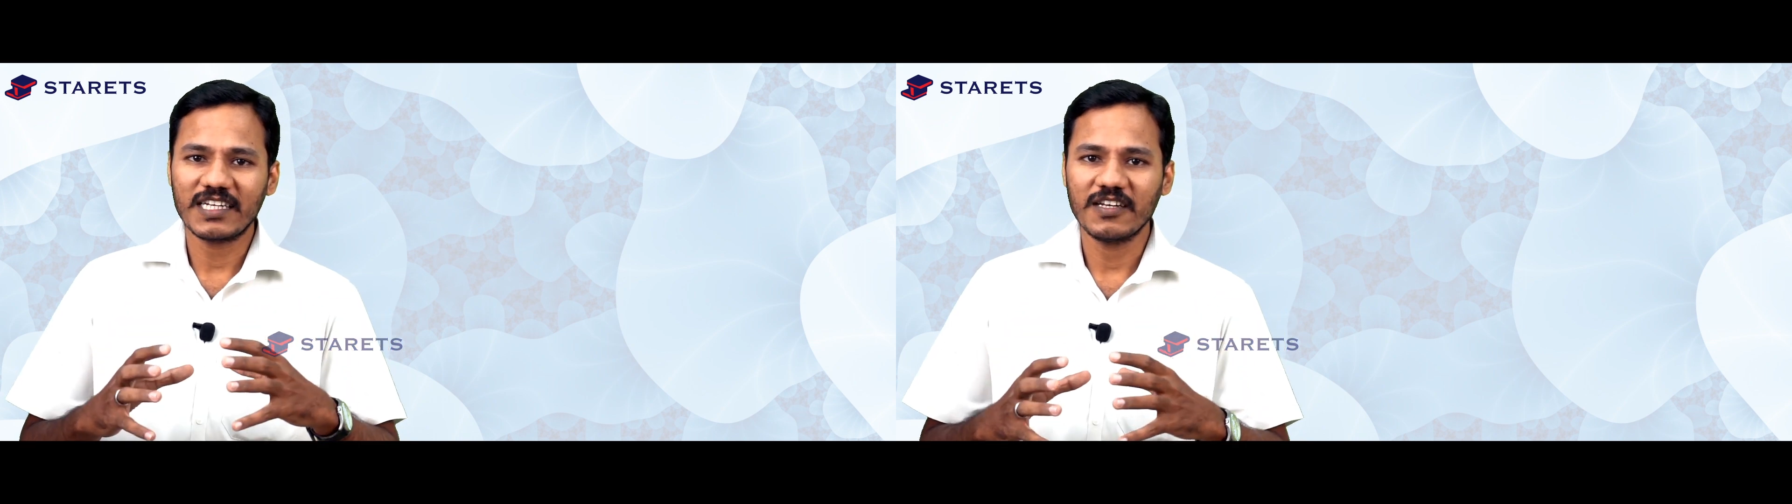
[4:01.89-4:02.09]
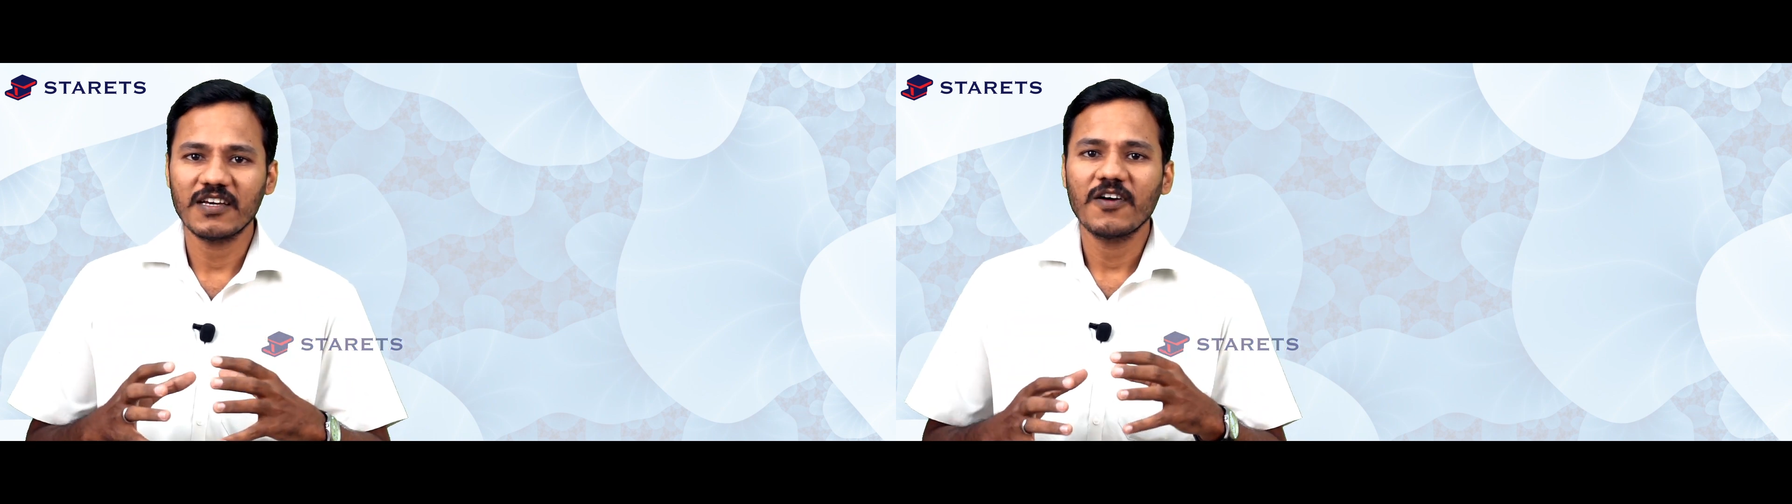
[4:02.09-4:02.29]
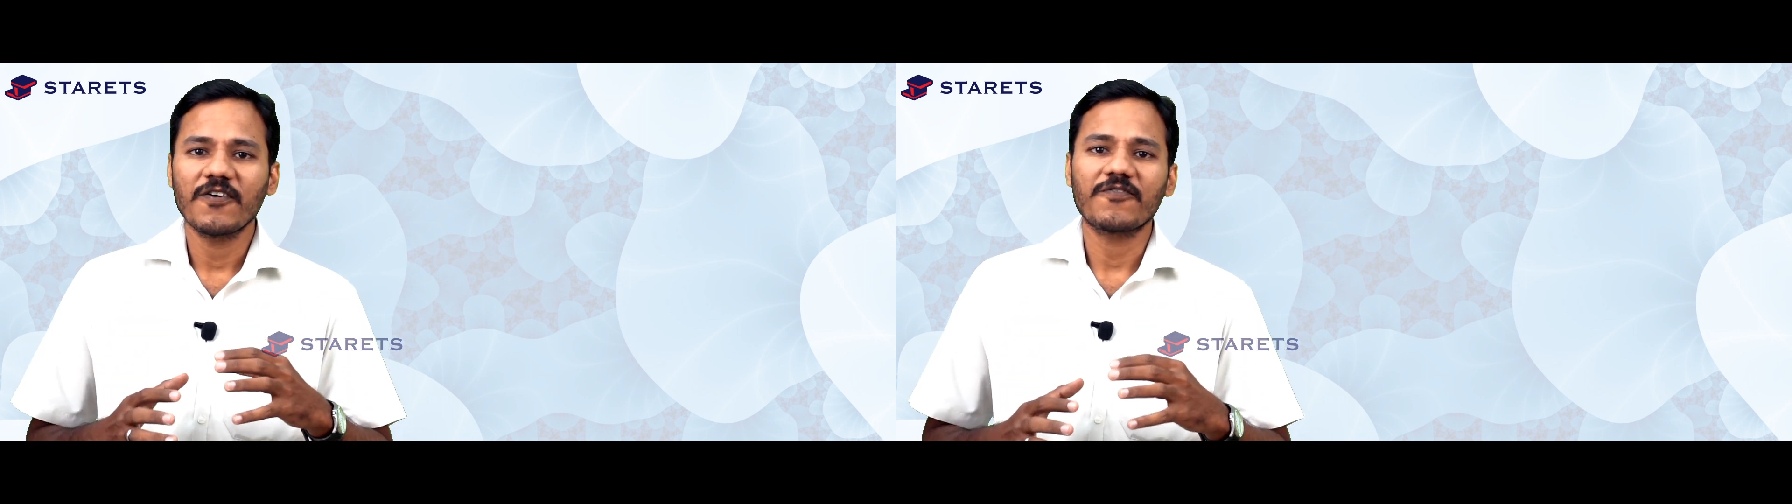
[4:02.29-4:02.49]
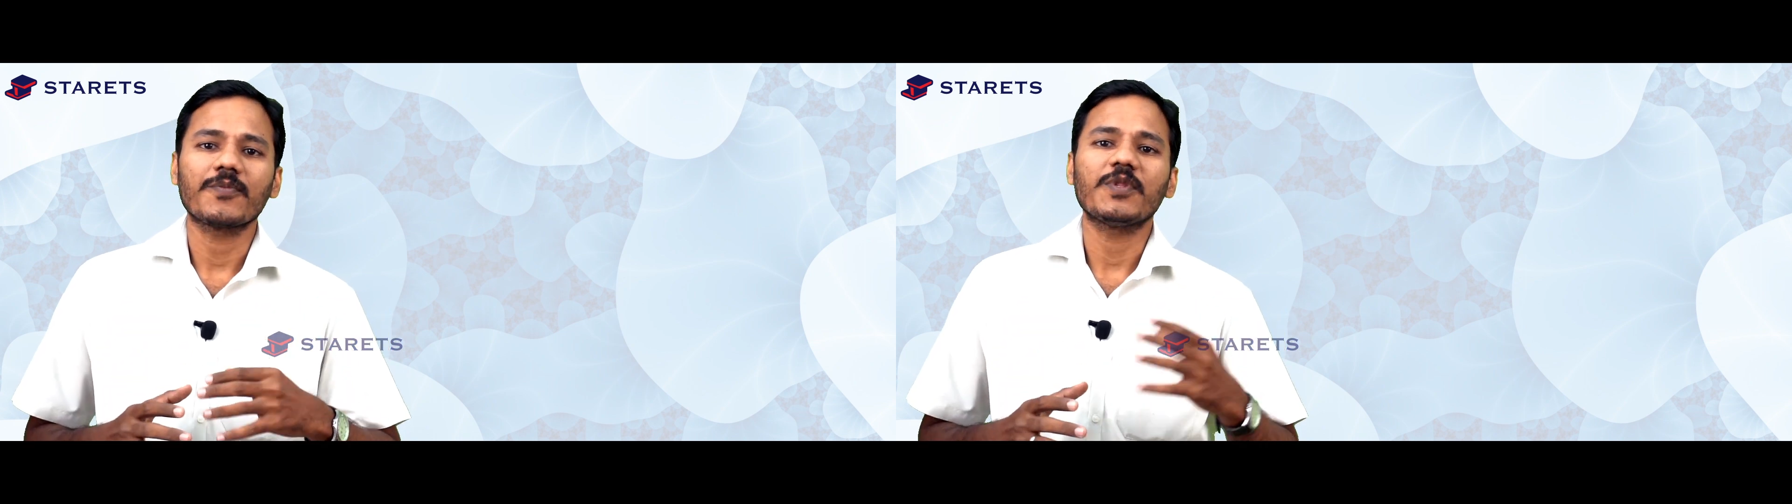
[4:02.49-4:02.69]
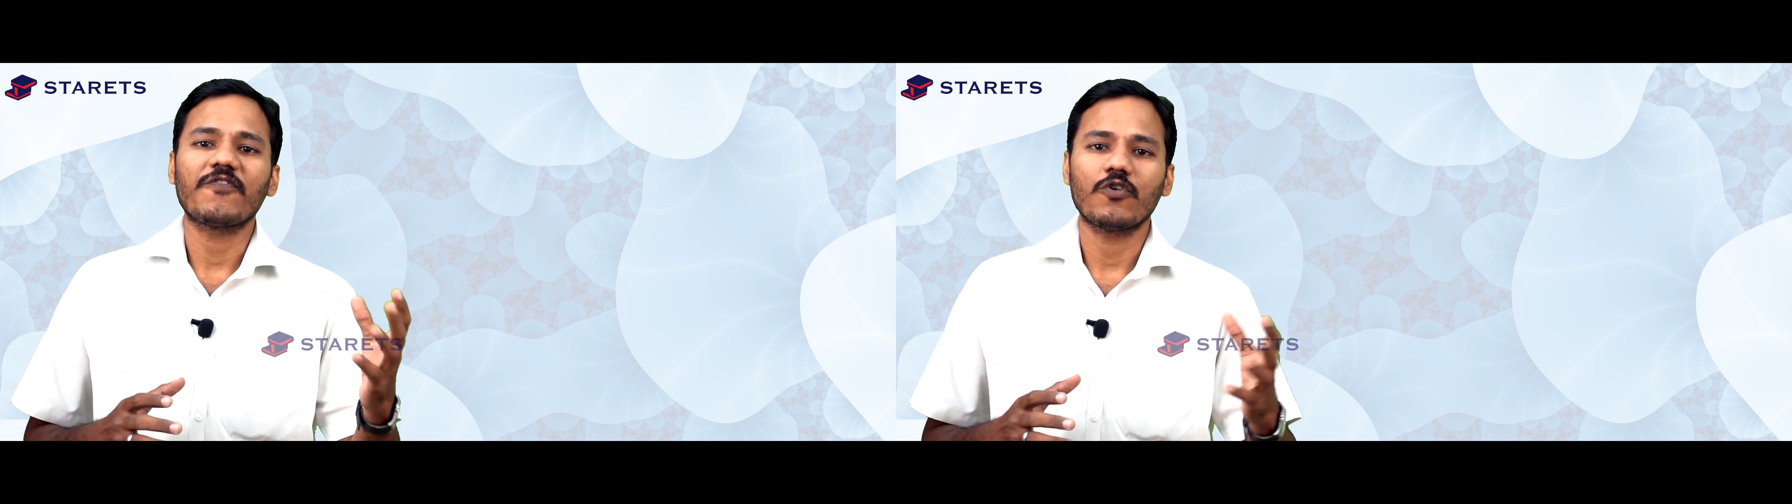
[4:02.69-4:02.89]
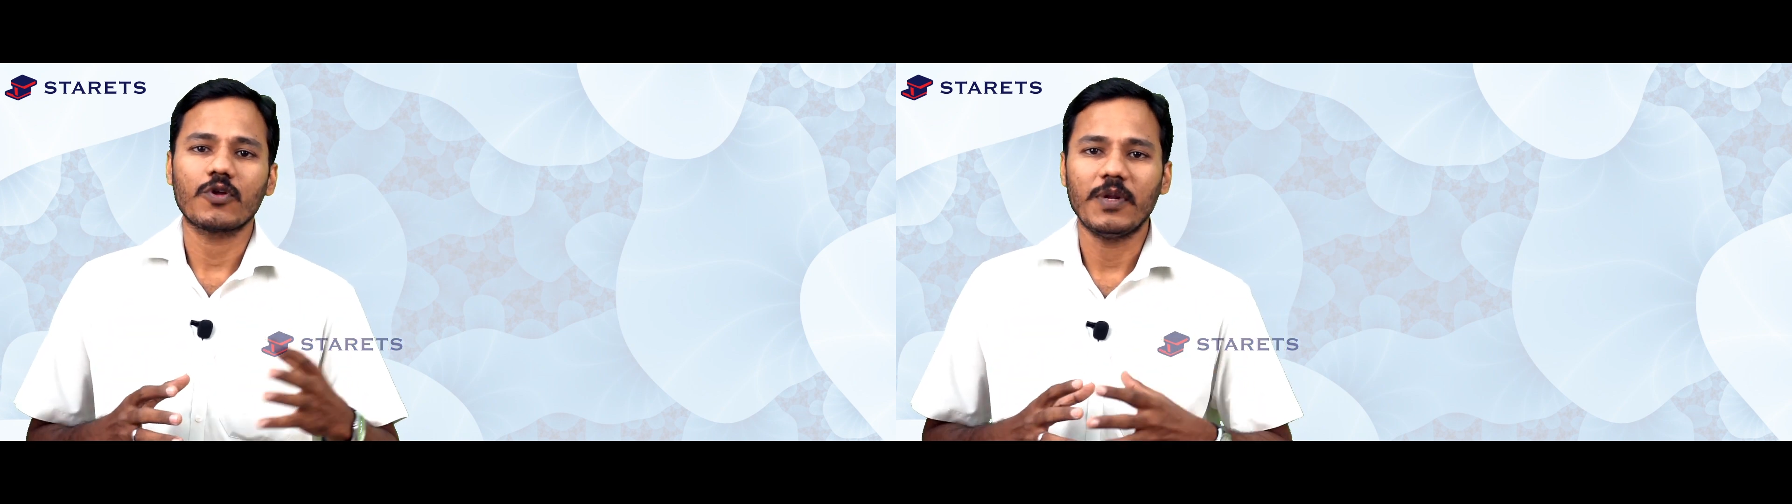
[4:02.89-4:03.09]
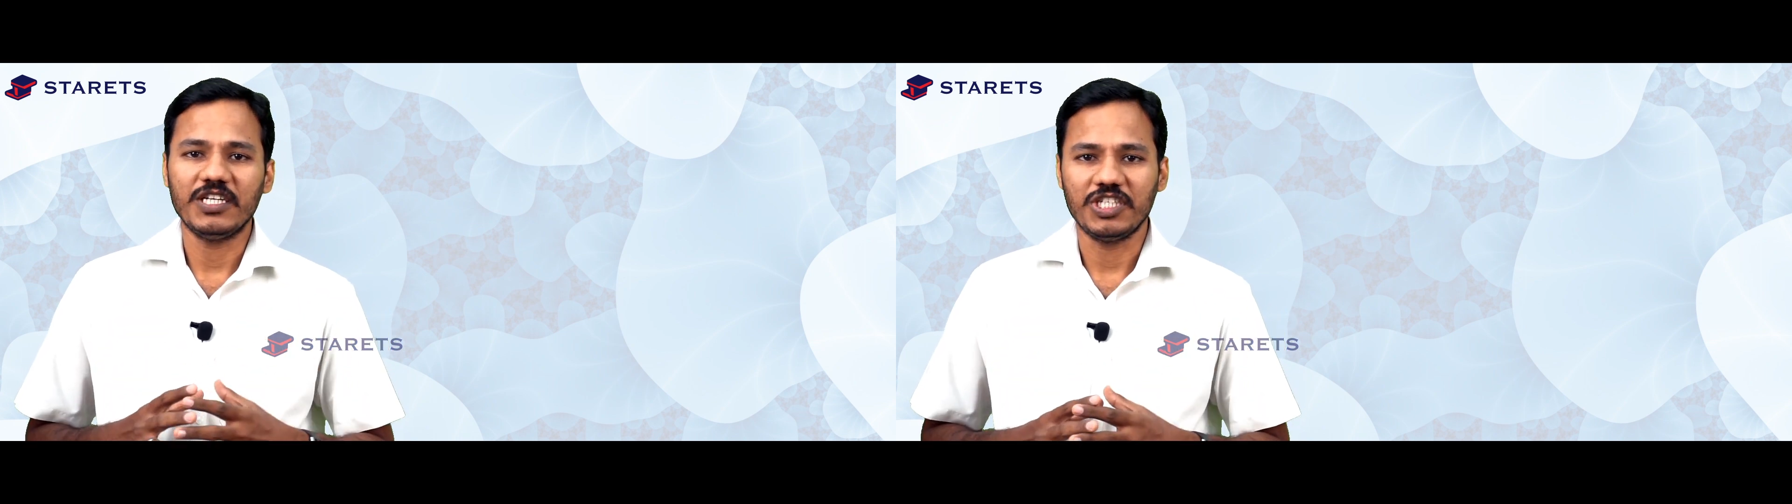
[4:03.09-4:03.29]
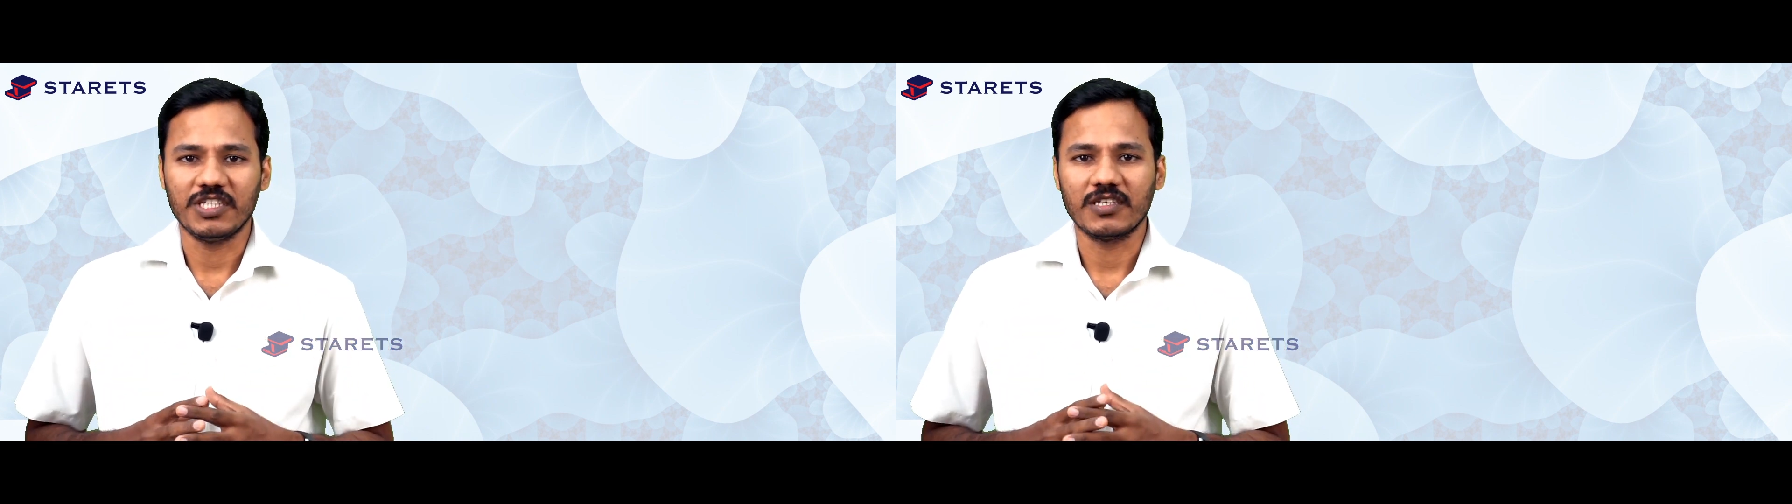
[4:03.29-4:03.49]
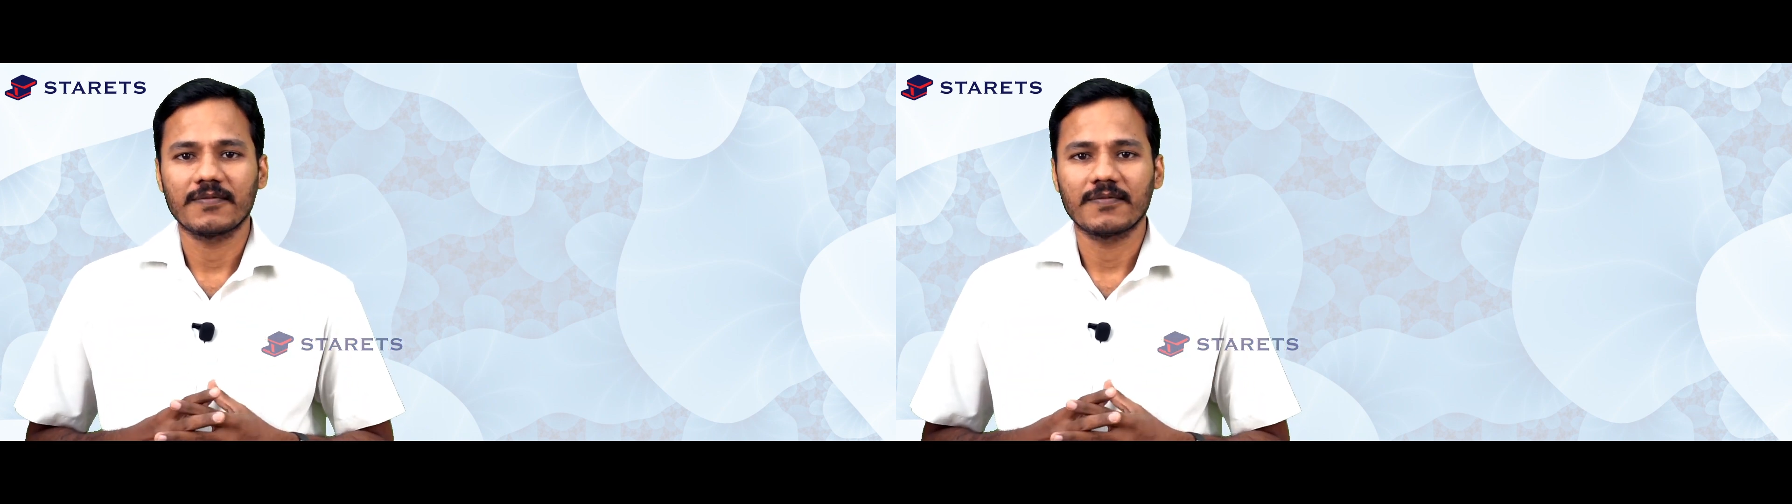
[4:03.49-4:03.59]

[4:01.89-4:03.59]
it from the photobleaching.